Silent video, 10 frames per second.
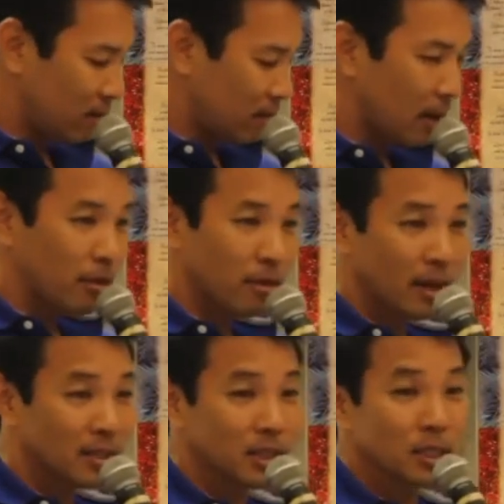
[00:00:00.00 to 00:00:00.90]
I
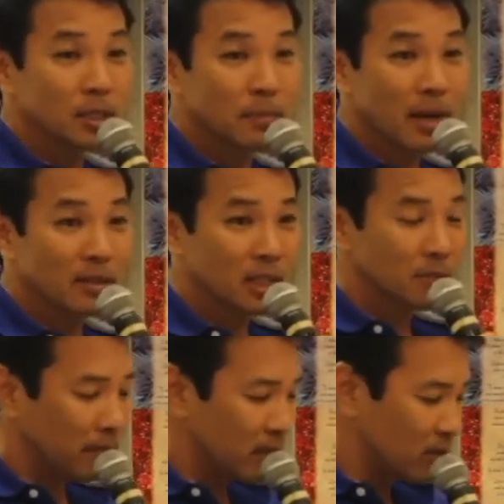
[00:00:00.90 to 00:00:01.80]
suspect, is
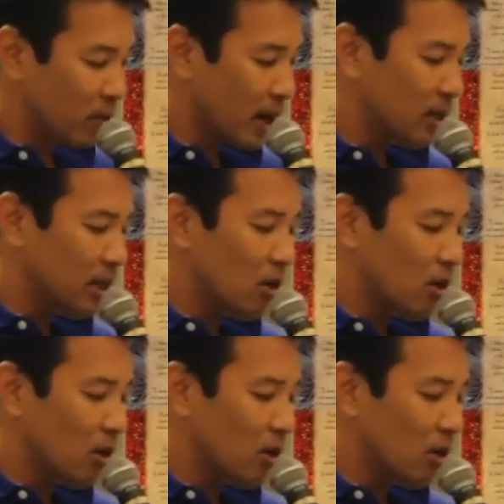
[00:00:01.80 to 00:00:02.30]
probably directly